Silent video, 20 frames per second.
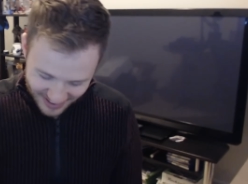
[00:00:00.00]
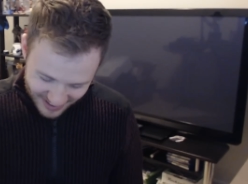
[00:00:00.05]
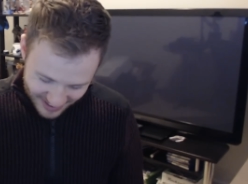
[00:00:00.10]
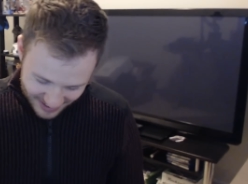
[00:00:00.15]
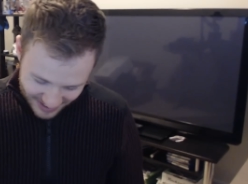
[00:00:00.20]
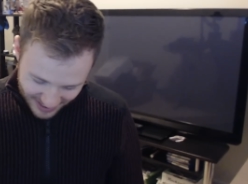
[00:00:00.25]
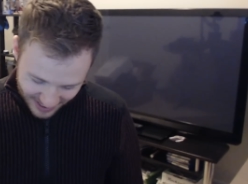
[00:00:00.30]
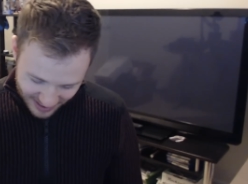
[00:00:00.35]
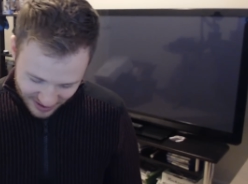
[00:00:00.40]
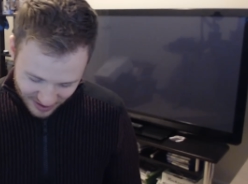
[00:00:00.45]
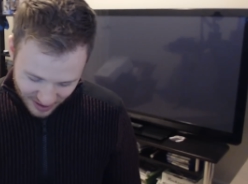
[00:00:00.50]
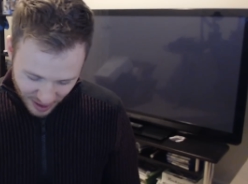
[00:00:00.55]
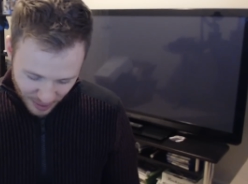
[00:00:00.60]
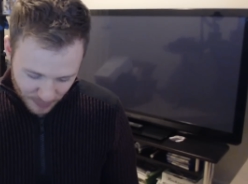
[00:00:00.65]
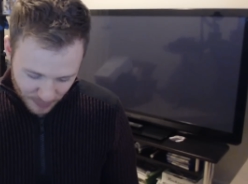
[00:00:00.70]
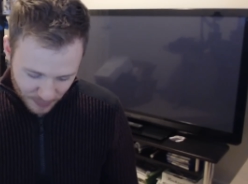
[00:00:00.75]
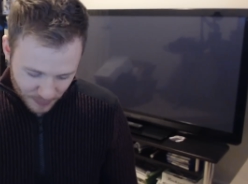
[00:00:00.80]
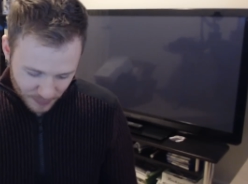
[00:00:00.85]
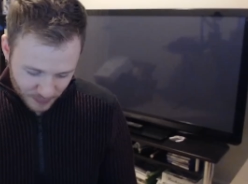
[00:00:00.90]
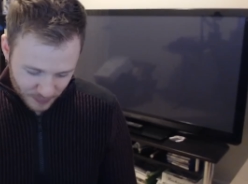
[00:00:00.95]
Next
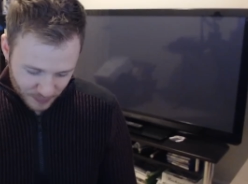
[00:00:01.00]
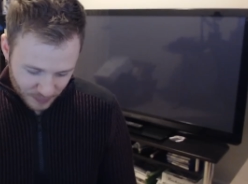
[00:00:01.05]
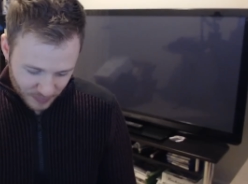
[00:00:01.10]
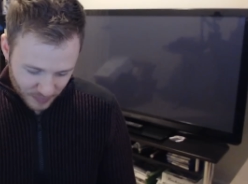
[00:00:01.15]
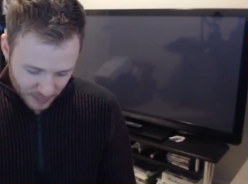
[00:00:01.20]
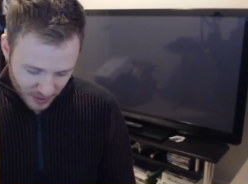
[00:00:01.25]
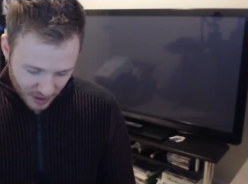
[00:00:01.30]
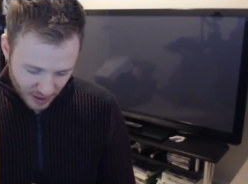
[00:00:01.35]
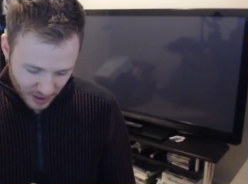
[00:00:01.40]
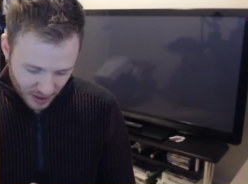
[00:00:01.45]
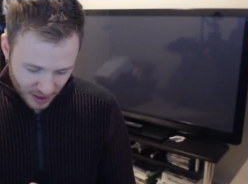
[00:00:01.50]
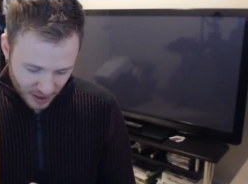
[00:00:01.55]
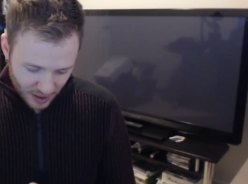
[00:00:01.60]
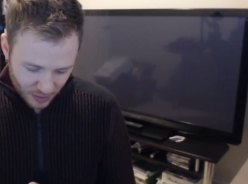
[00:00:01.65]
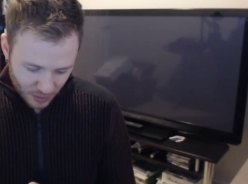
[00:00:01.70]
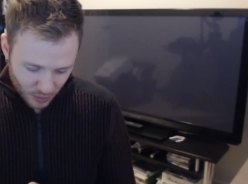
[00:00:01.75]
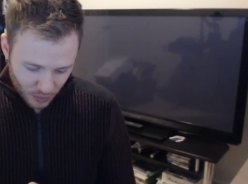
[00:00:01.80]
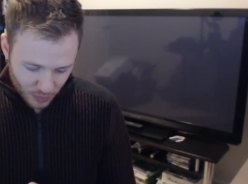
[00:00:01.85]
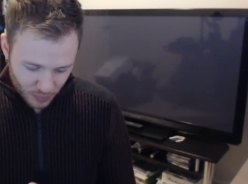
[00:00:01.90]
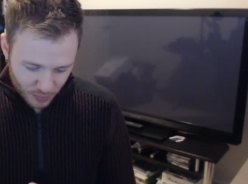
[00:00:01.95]
up,
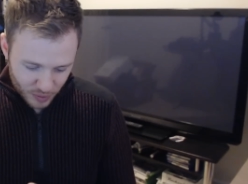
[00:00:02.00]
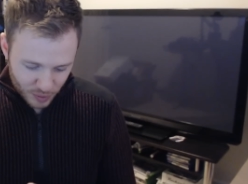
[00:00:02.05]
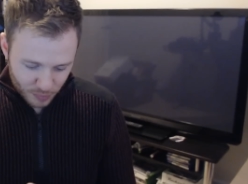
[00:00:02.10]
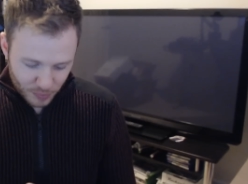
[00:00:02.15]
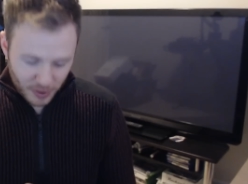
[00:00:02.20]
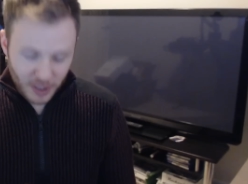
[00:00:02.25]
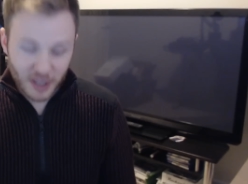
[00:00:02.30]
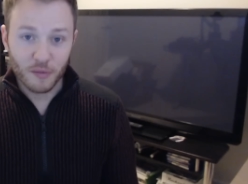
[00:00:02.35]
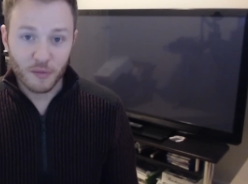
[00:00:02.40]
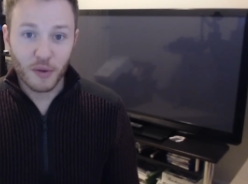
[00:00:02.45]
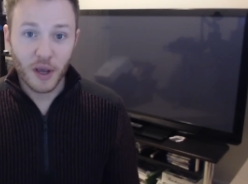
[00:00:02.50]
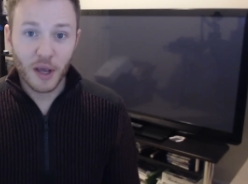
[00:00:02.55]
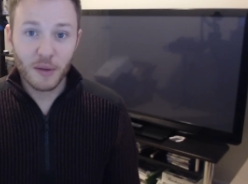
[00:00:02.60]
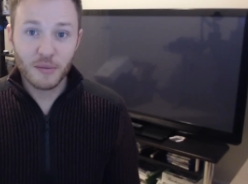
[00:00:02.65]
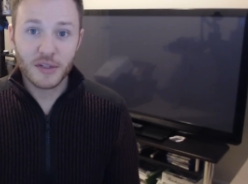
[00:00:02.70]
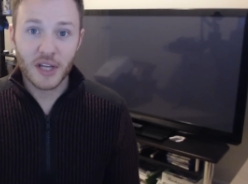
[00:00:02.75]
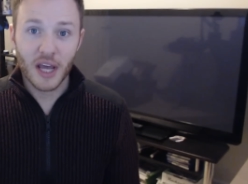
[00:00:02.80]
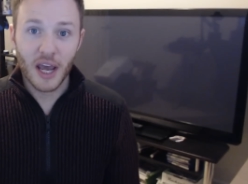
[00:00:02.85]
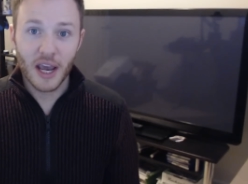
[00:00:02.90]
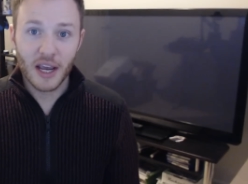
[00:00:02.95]
uh, oh, speaking of Pym